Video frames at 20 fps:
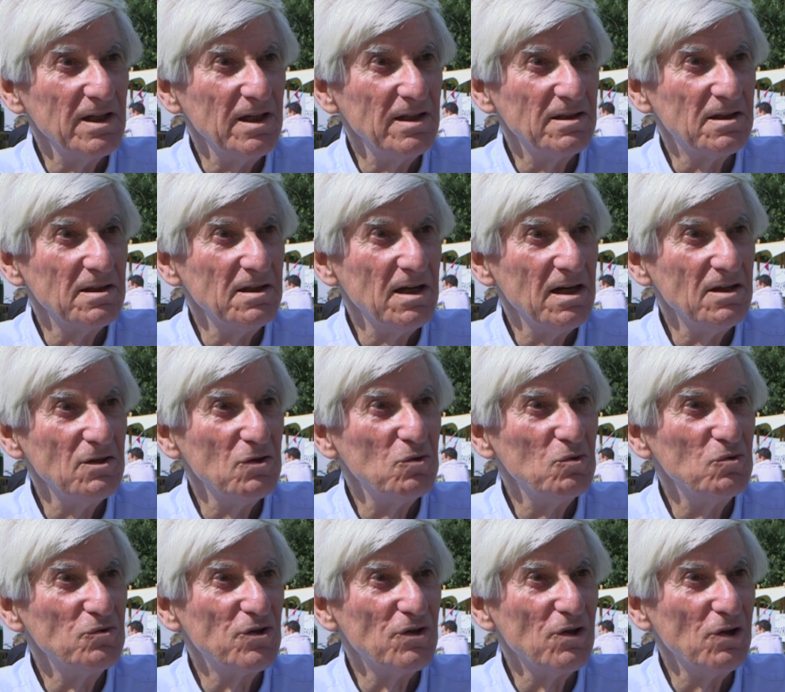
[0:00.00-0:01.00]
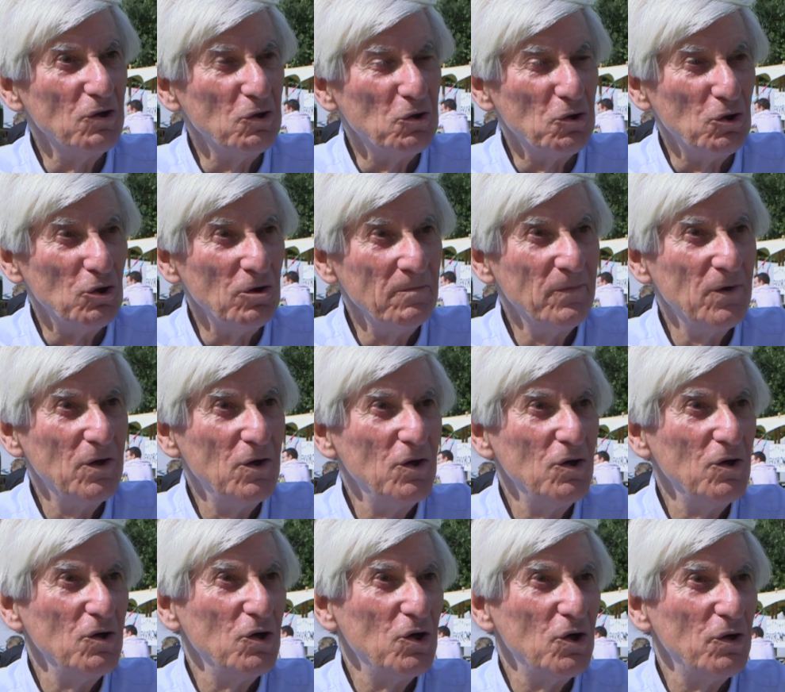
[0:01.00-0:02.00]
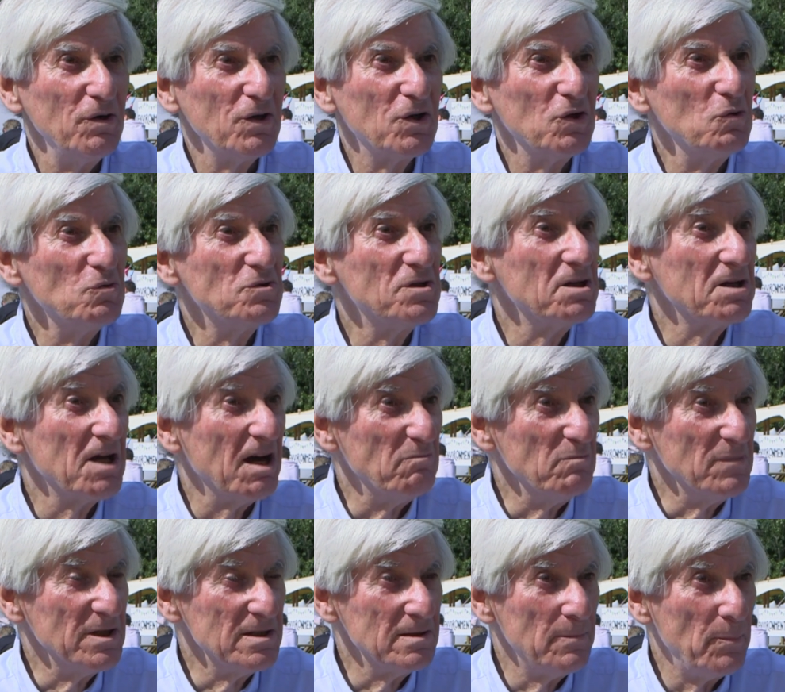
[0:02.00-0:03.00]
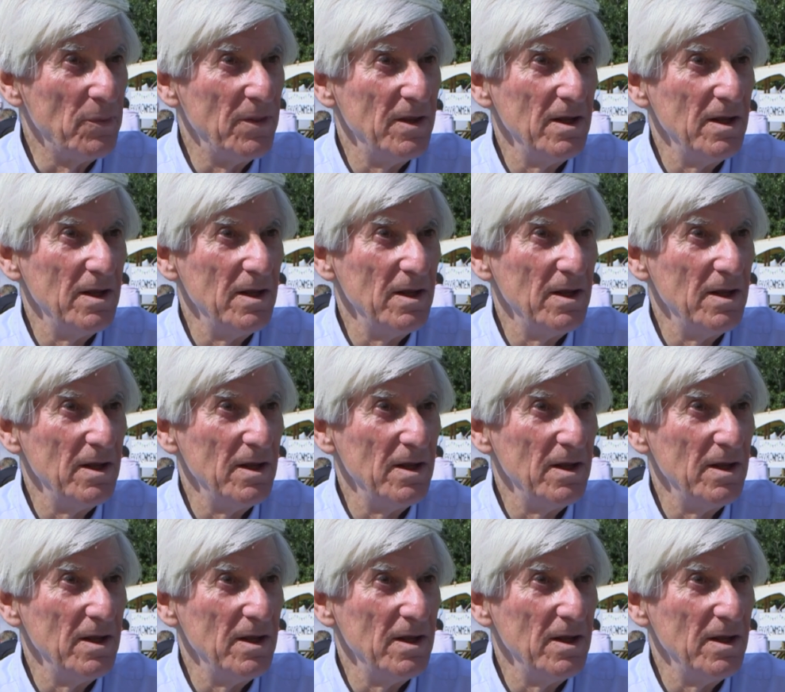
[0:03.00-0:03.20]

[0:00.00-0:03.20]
It can either alter the law or it can alter the government.